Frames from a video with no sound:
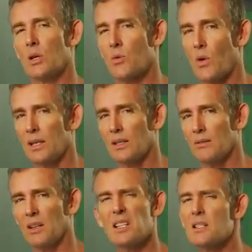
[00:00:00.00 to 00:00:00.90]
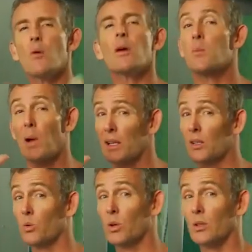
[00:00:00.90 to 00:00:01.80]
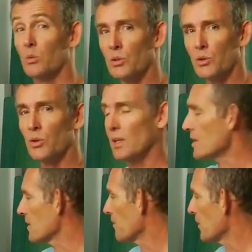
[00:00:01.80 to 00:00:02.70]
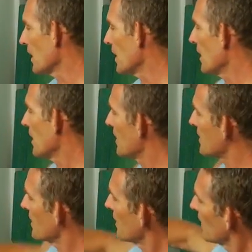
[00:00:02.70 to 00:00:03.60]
Interactive, and there's no other paint in the world that will do this, is